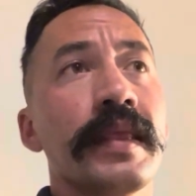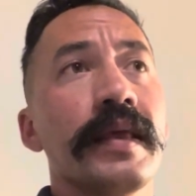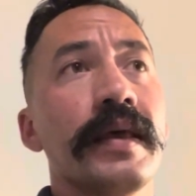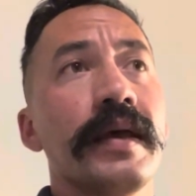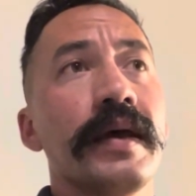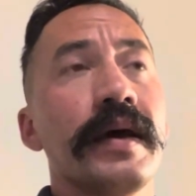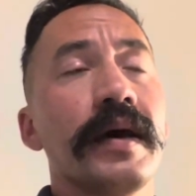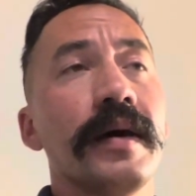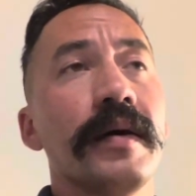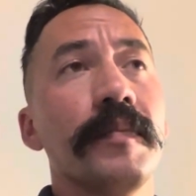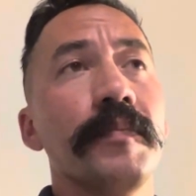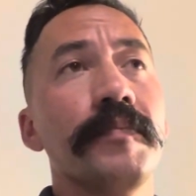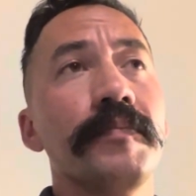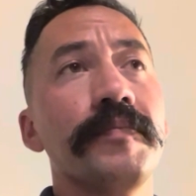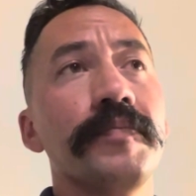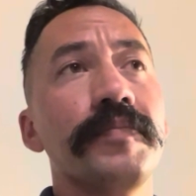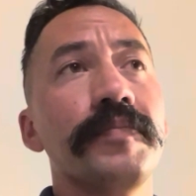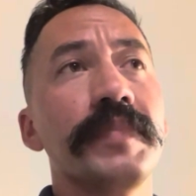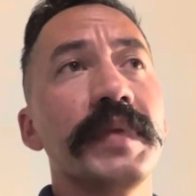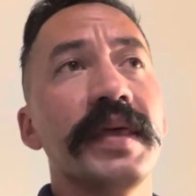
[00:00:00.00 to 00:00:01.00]
And
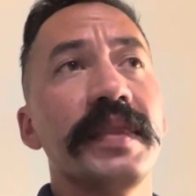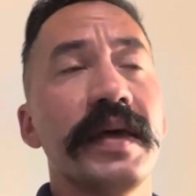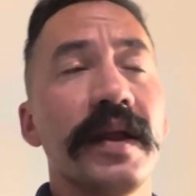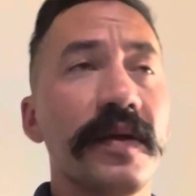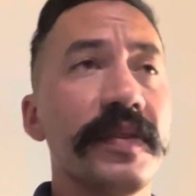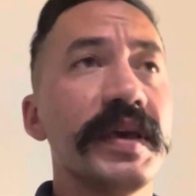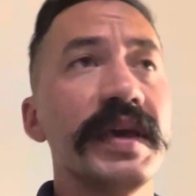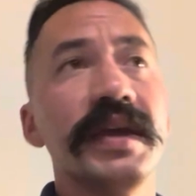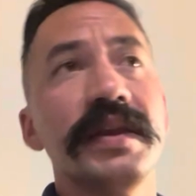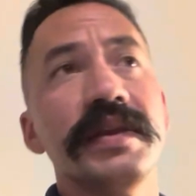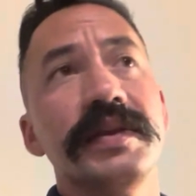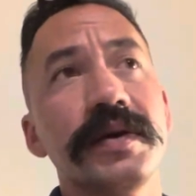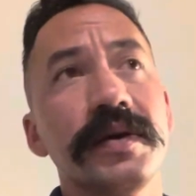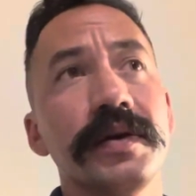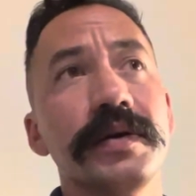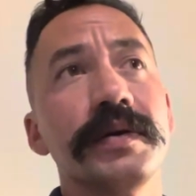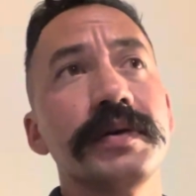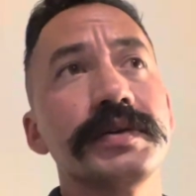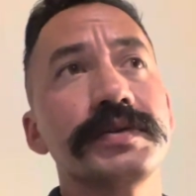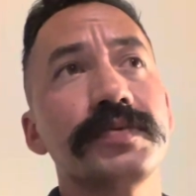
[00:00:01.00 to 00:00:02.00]
then on the
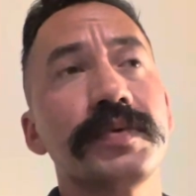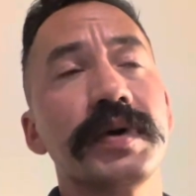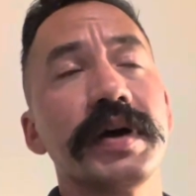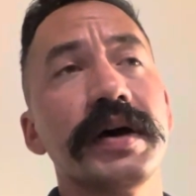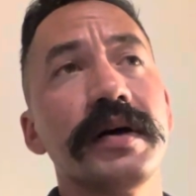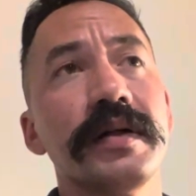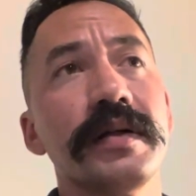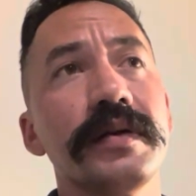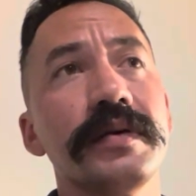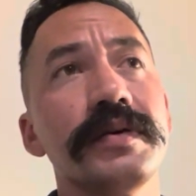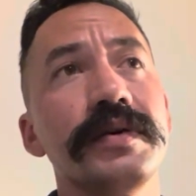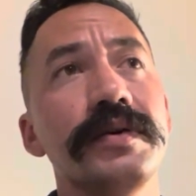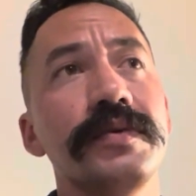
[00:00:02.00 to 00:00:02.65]
interior as well,